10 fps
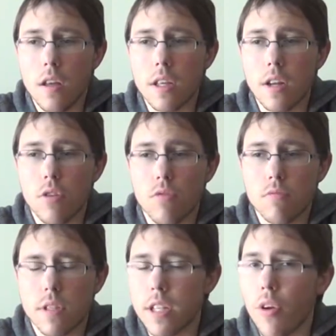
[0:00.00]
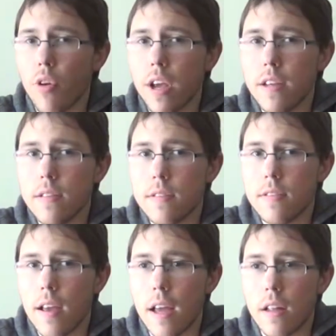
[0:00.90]
you know,
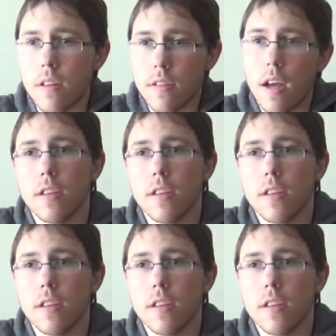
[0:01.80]
serious and